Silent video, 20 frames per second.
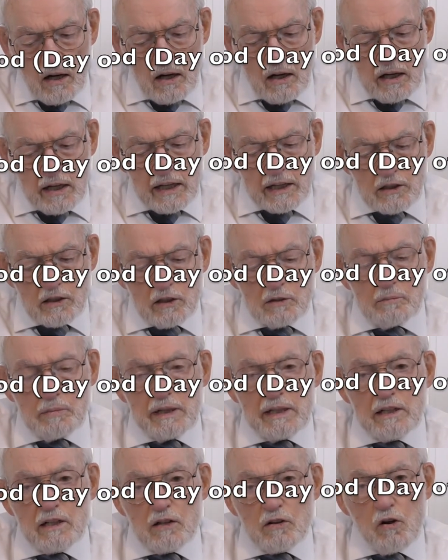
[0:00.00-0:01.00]
It could
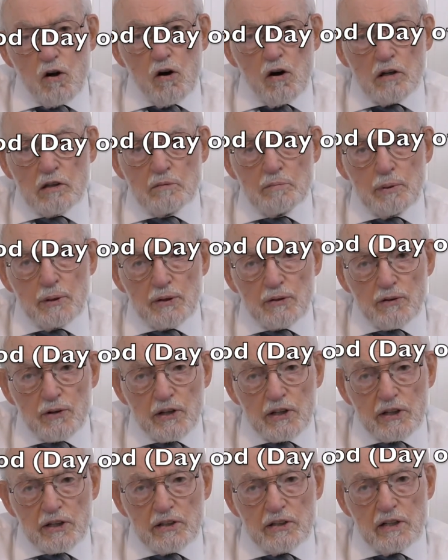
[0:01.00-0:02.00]
be a long
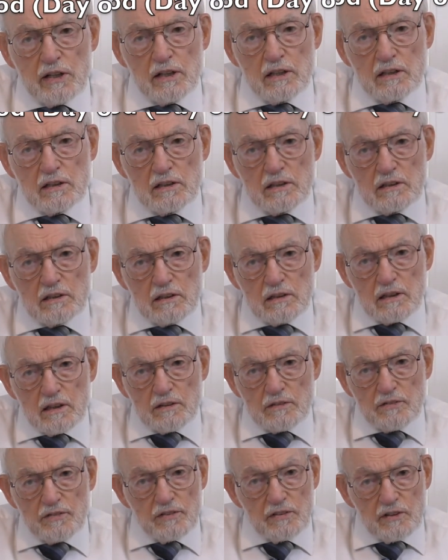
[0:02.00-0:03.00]
period
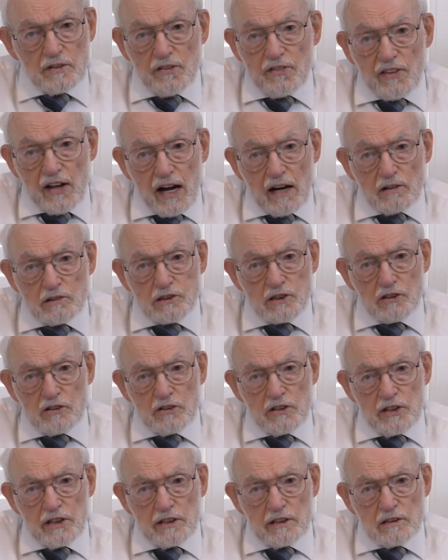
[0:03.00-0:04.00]
of
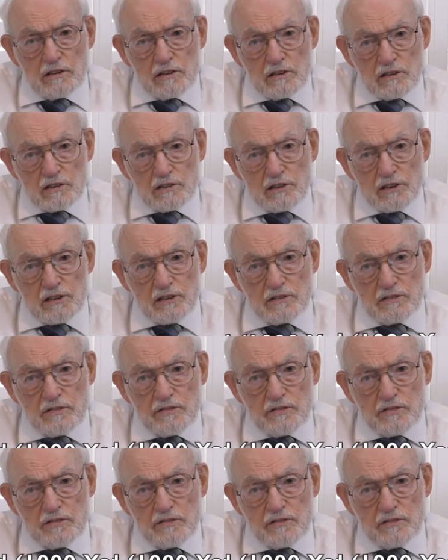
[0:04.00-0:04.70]
1,000 years.